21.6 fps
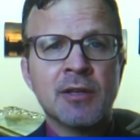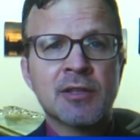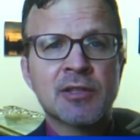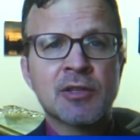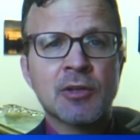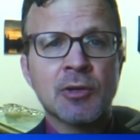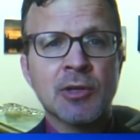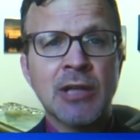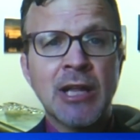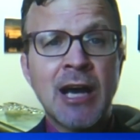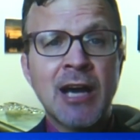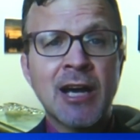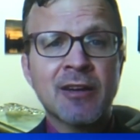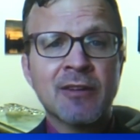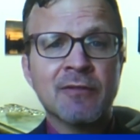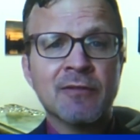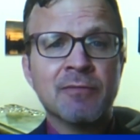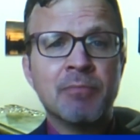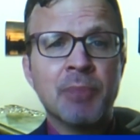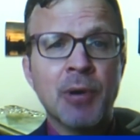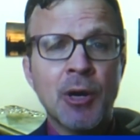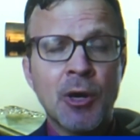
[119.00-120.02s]
So a lot
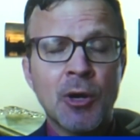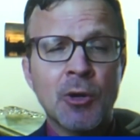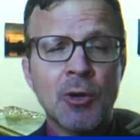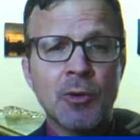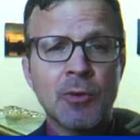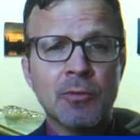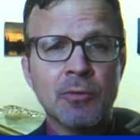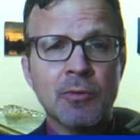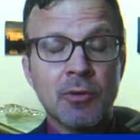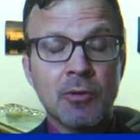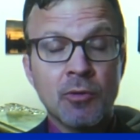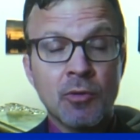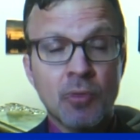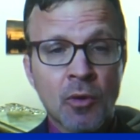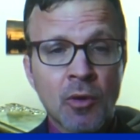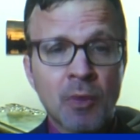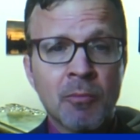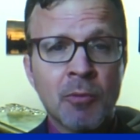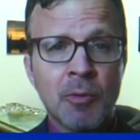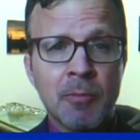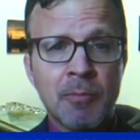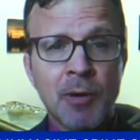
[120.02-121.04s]
of bone,
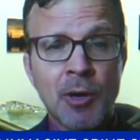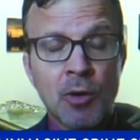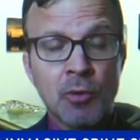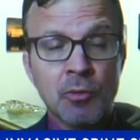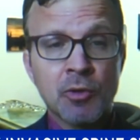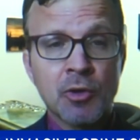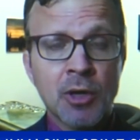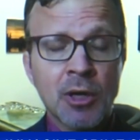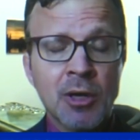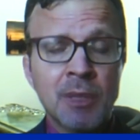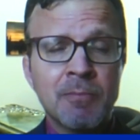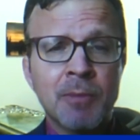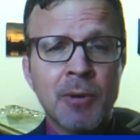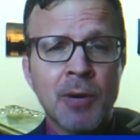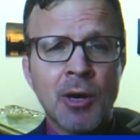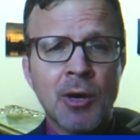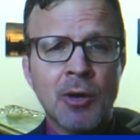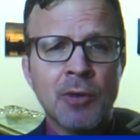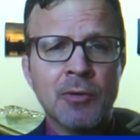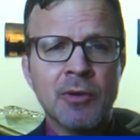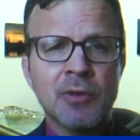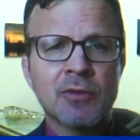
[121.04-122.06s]
normal bone, good
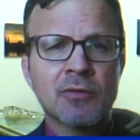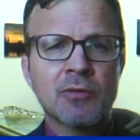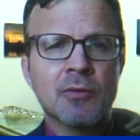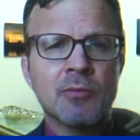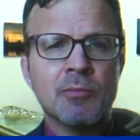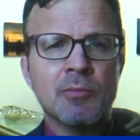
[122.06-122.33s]
bone, is